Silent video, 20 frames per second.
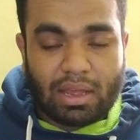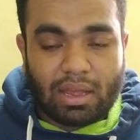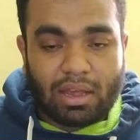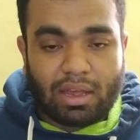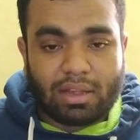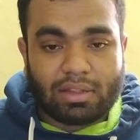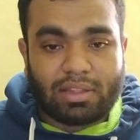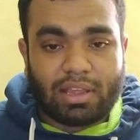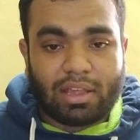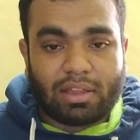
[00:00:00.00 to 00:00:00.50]

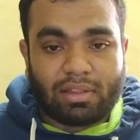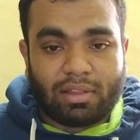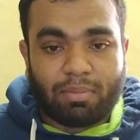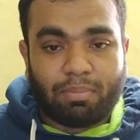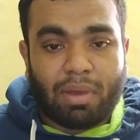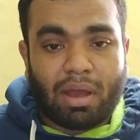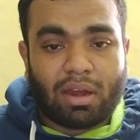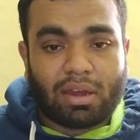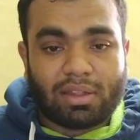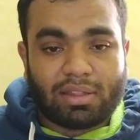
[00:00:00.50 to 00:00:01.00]

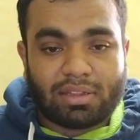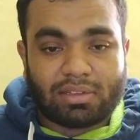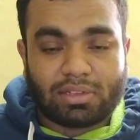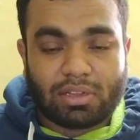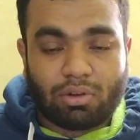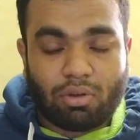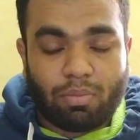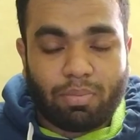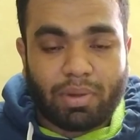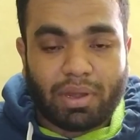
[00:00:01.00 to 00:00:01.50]
Bangladesh
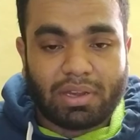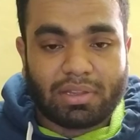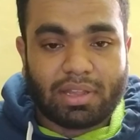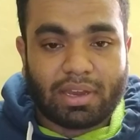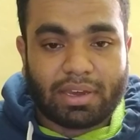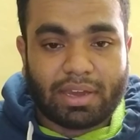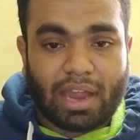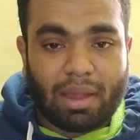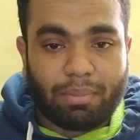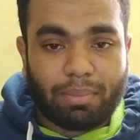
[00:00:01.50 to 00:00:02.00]
are opening their
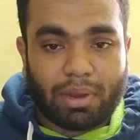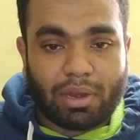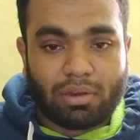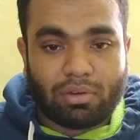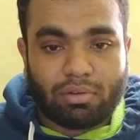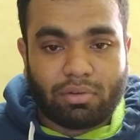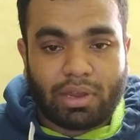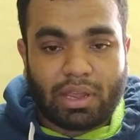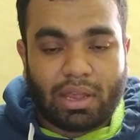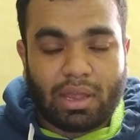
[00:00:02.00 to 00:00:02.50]
campaign
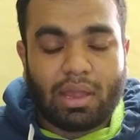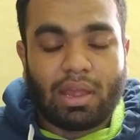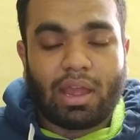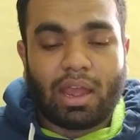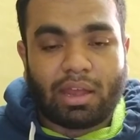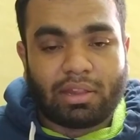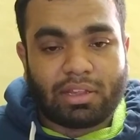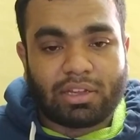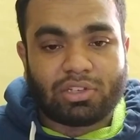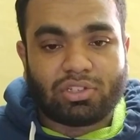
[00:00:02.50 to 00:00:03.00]
today.
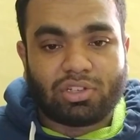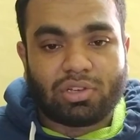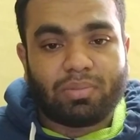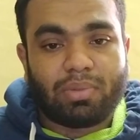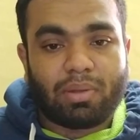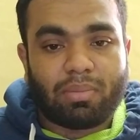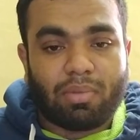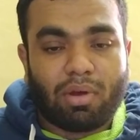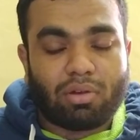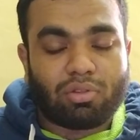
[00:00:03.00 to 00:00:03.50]
I think it should
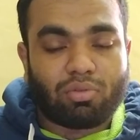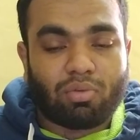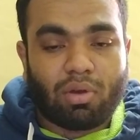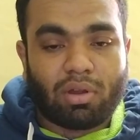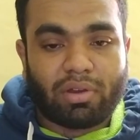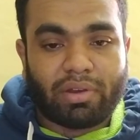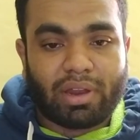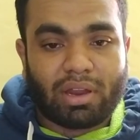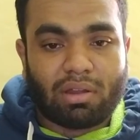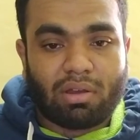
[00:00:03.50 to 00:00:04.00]
be a
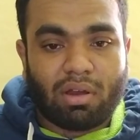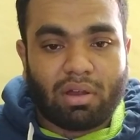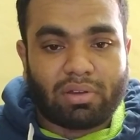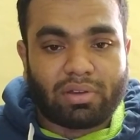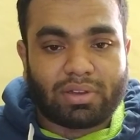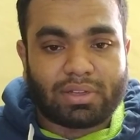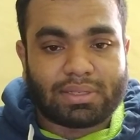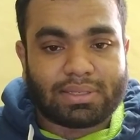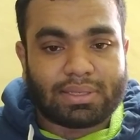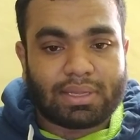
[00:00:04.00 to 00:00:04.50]
mouth-watering
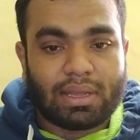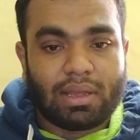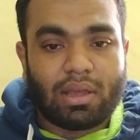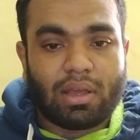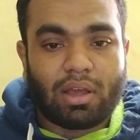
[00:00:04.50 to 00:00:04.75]
contest.